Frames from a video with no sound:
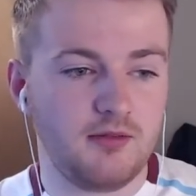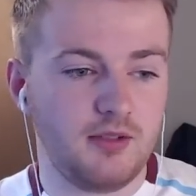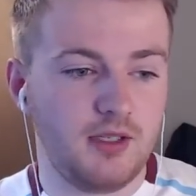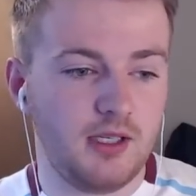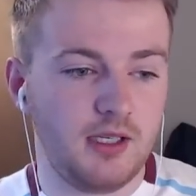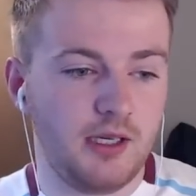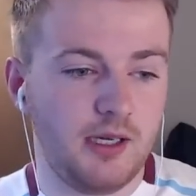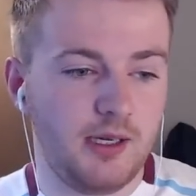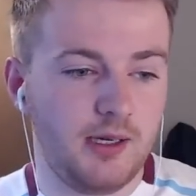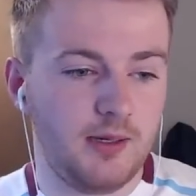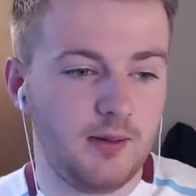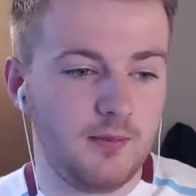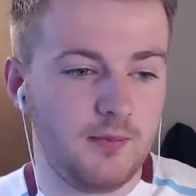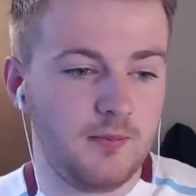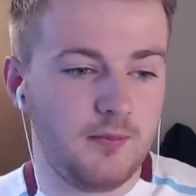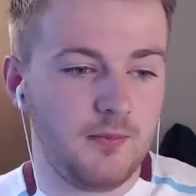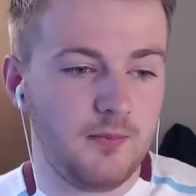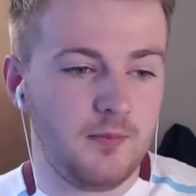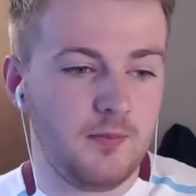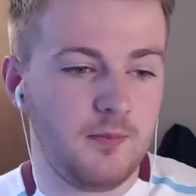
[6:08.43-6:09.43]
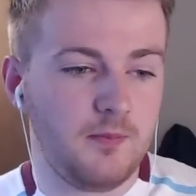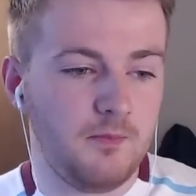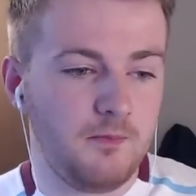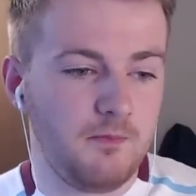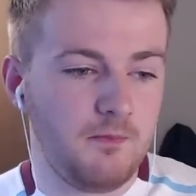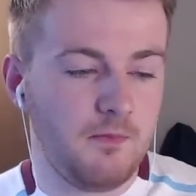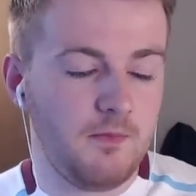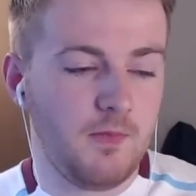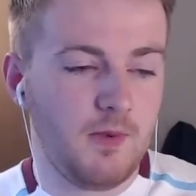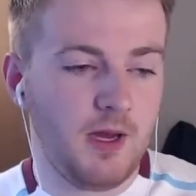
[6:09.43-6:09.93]
I
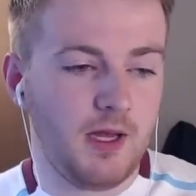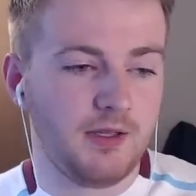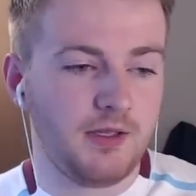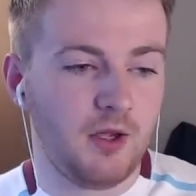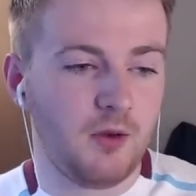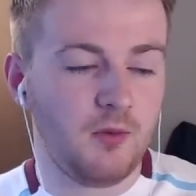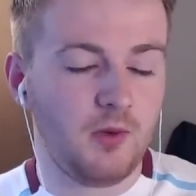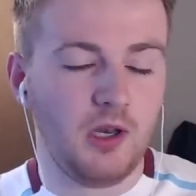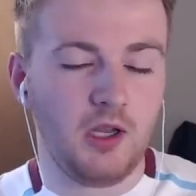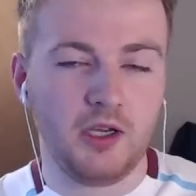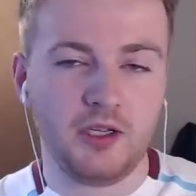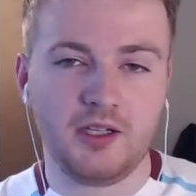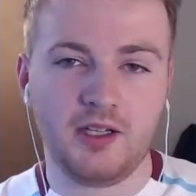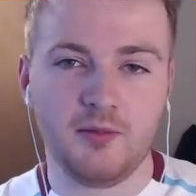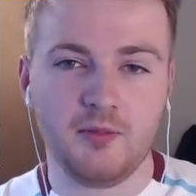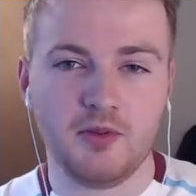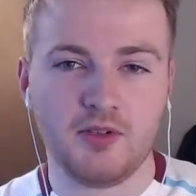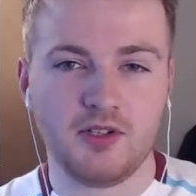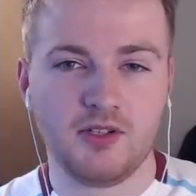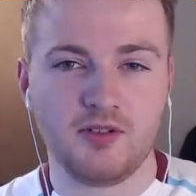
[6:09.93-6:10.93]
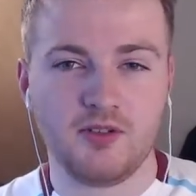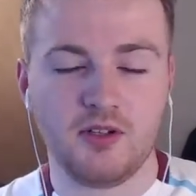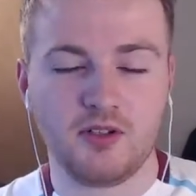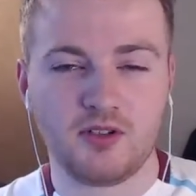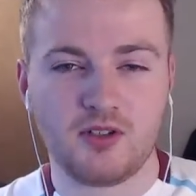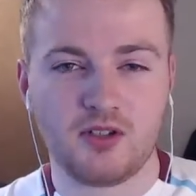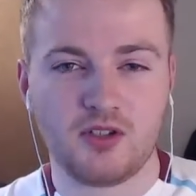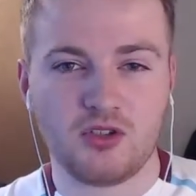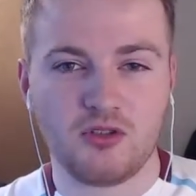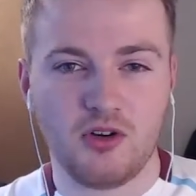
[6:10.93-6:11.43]
don't like him as
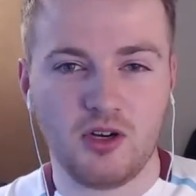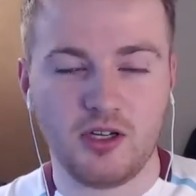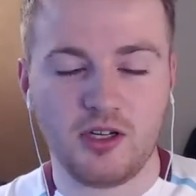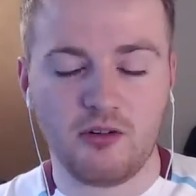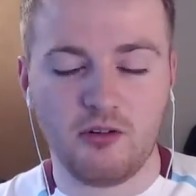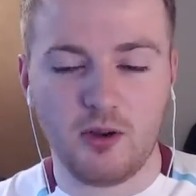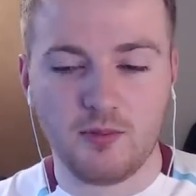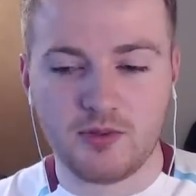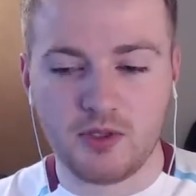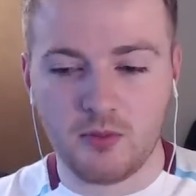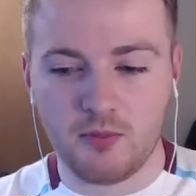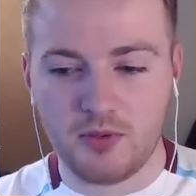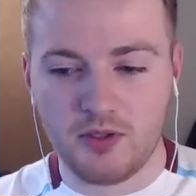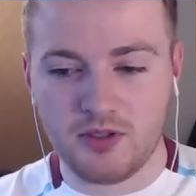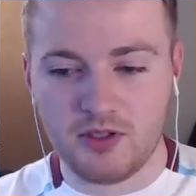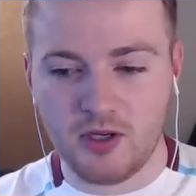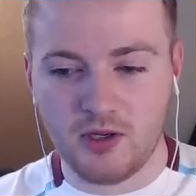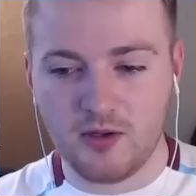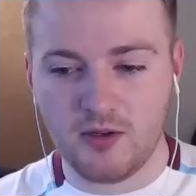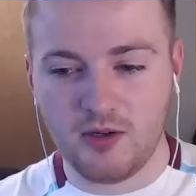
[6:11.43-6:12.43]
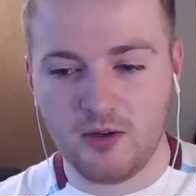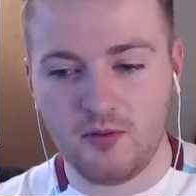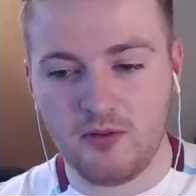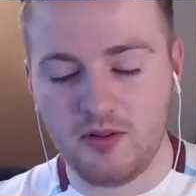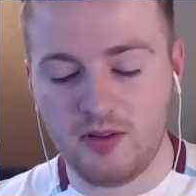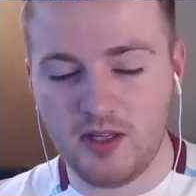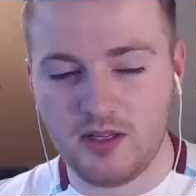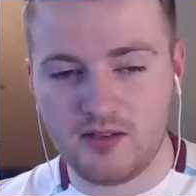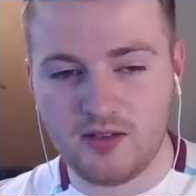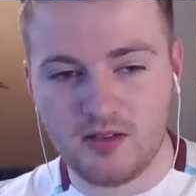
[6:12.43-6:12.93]
a striker up top on his own. I don't
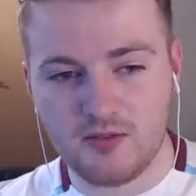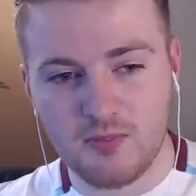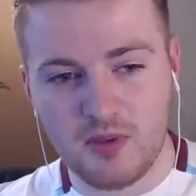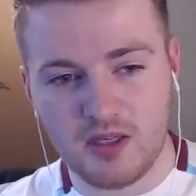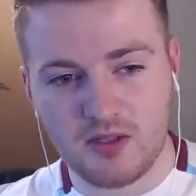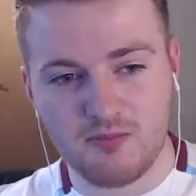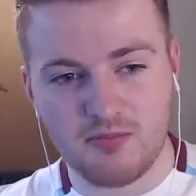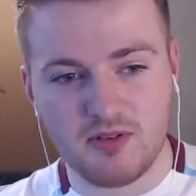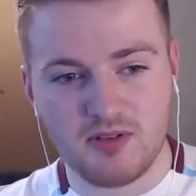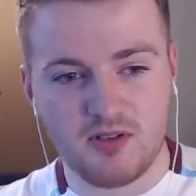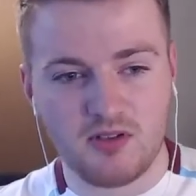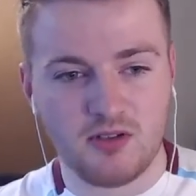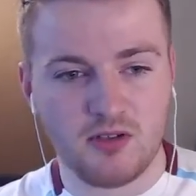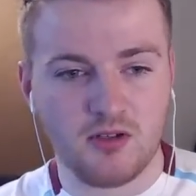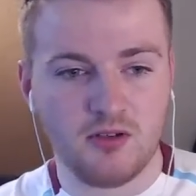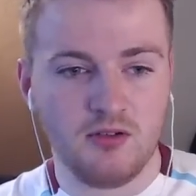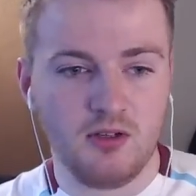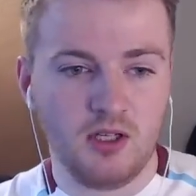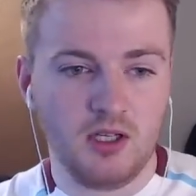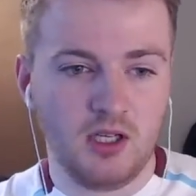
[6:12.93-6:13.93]
think that's his best position.